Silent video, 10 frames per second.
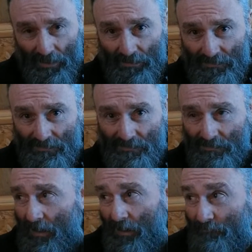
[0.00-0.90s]

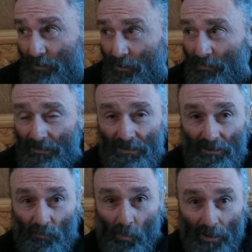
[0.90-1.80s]
So hopefully
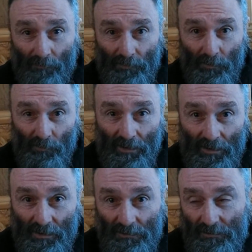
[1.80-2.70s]
the
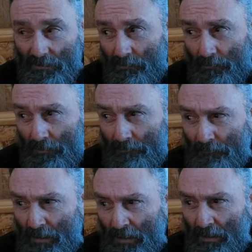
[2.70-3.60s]
camera footage is working,
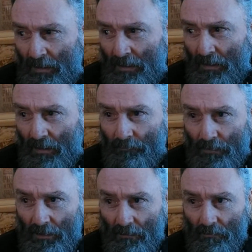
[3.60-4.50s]
guys, because
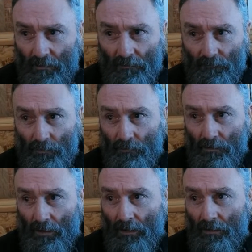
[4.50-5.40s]
I'm using an
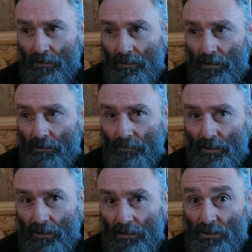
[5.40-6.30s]
old school camera. It
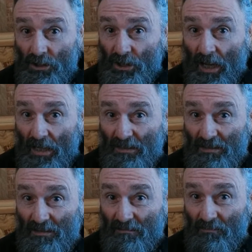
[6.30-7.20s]
does not have
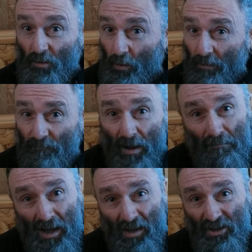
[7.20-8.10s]
stabilization.
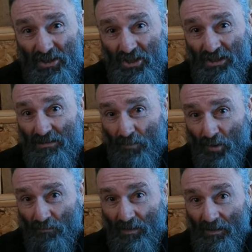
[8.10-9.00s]
I've given up on
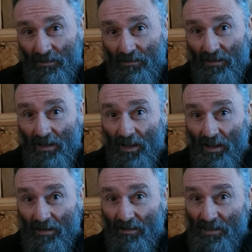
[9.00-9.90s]
the GoPro. It
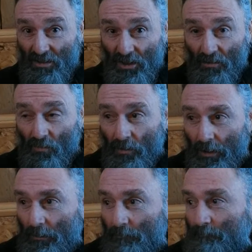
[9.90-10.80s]
just keeps on
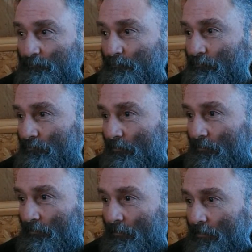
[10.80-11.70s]
dying on me and
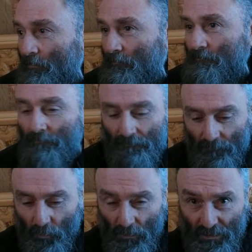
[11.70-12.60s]
there's all
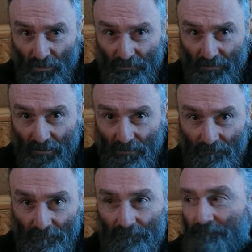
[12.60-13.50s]
sorts of issues with it,
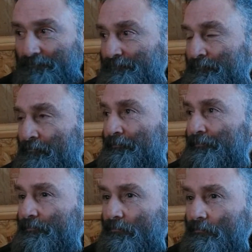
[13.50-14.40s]
so
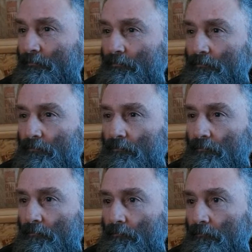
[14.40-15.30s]
hopefully this works.
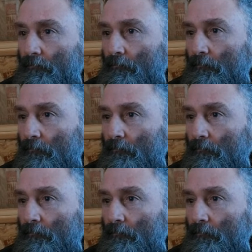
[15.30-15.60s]
Anyways,